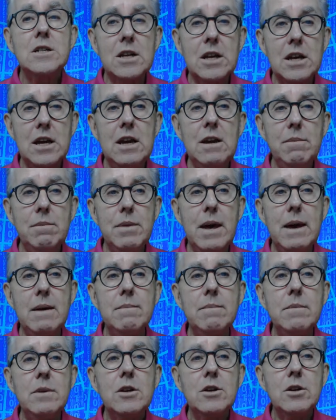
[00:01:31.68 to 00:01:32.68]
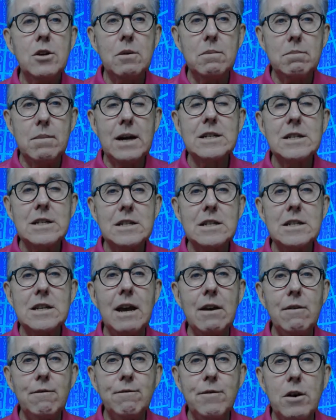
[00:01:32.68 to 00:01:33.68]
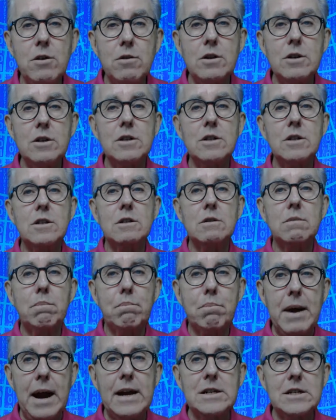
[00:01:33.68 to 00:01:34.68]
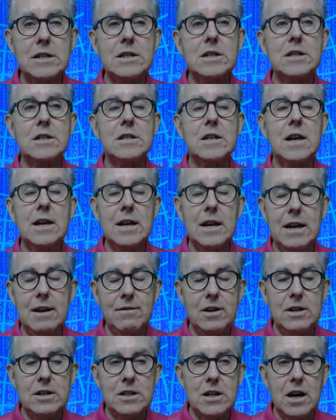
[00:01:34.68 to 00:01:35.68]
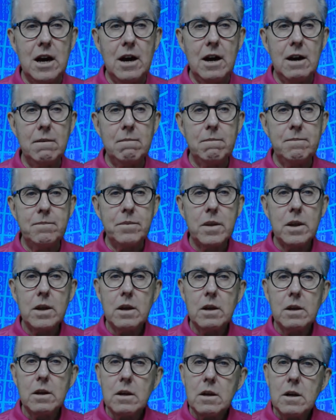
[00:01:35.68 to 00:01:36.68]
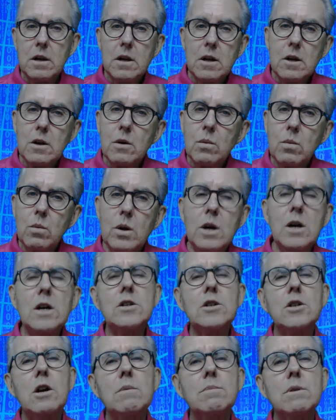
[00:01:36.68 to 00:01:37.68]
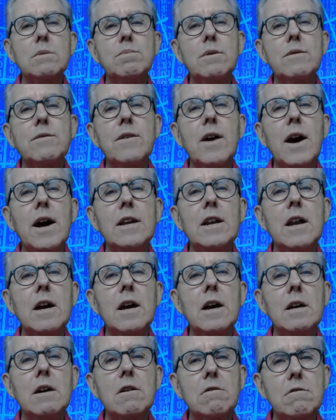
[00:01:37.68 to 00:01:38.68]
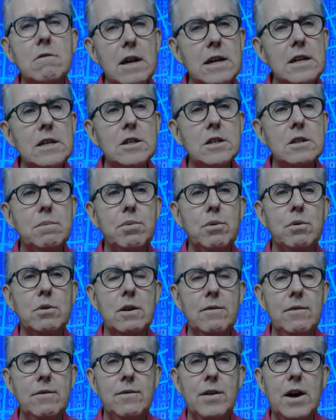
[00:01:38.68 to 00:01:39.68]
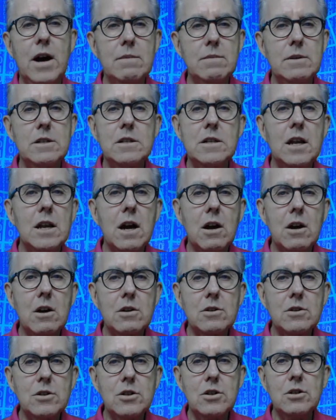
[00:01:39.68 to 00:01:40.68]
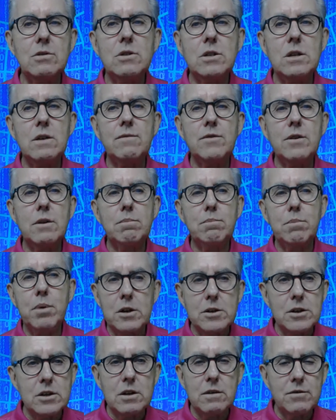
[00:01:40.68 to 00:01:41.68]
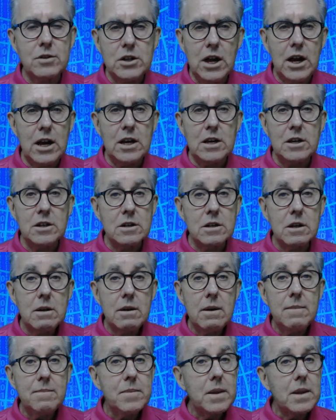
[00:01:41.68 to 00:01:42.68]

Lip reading: To keep them, you must stay focused, practice and give it time. Workshops provide great supportive environments that are conducive to positive change.